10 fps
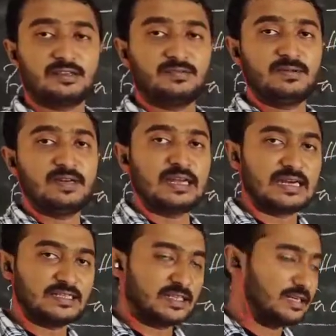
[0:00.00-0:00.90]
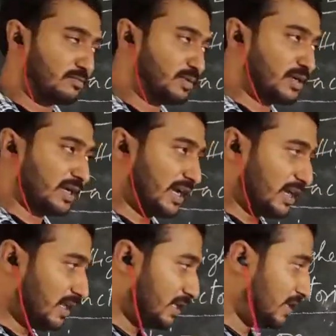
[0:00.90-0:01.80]
of larger number,
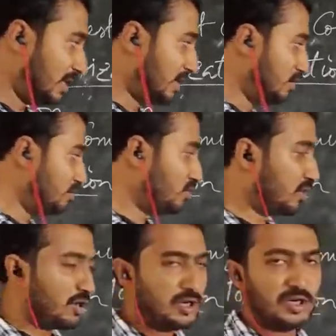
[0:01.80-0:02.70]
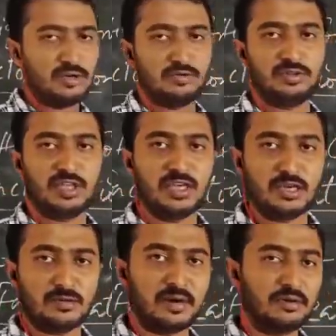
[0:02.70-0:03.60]
and here you do not need to
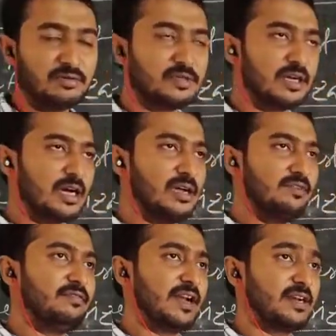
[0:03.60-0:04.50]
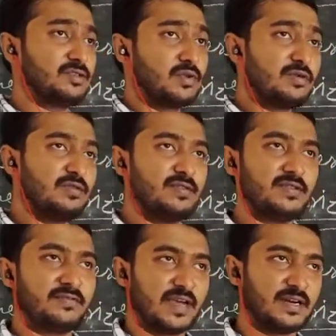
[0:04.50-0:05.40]
think about the factors. What will be
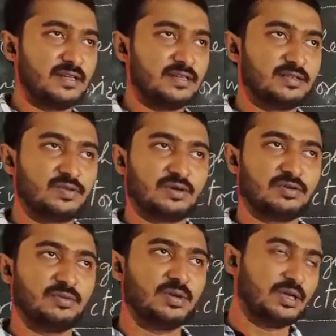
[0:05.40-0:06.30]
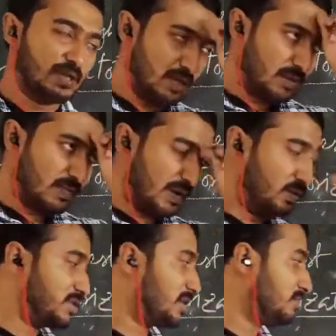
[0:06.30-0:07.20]
the factors? What will be,
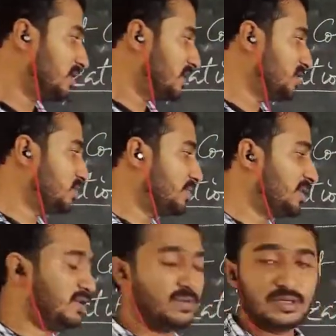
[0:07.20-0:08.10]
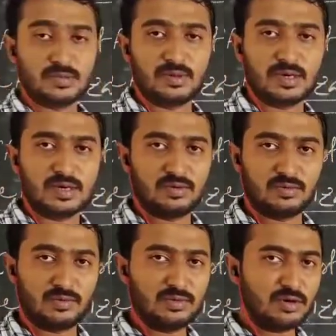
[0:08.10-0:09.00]
by which number this will be divisible?
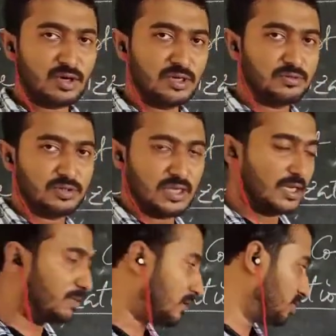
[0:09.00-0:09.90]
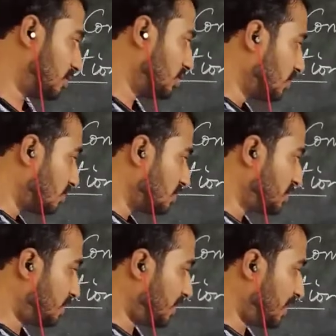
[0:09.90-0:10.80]
We do not need to think about it. We
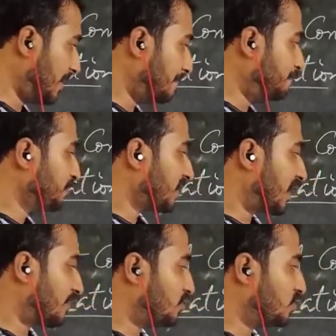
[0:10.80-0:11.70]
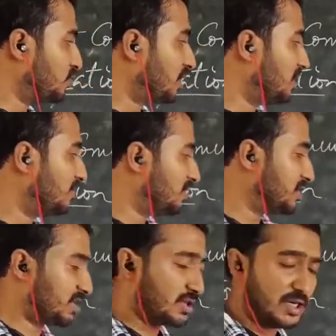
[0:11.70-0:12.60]
simply have to do the
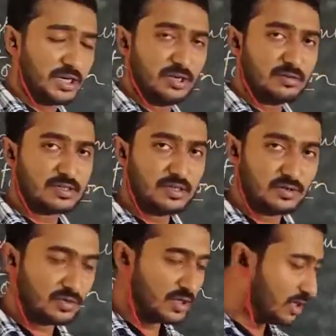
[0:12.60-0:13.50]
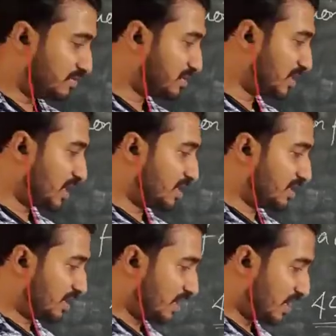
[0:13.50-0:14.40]
division, continuously do the division
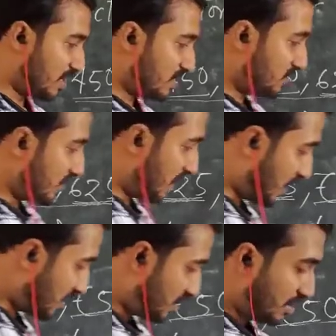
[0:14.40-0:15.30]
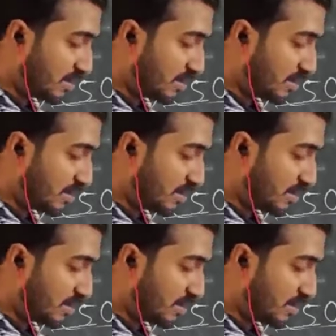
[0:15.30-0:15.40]
until the numbers we get